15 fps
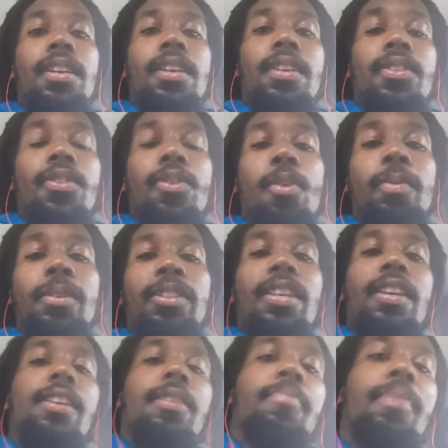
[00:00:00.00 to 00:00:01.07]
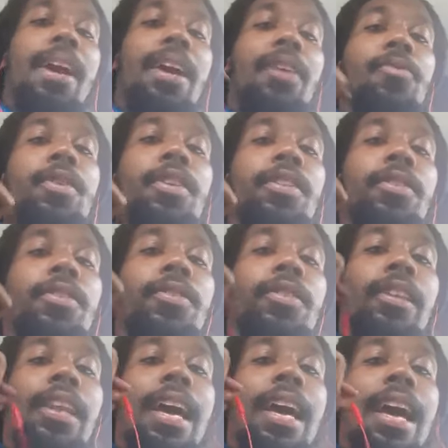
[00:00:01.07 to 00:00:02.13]
your Retailer back with another
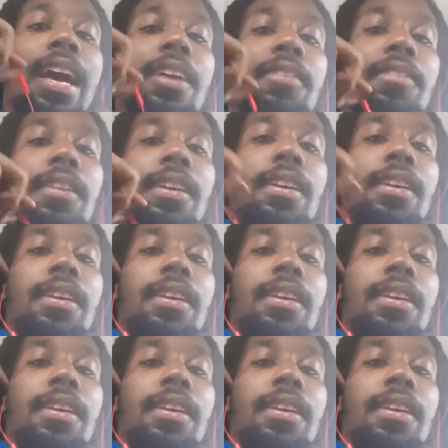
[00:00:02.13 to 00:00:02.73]
live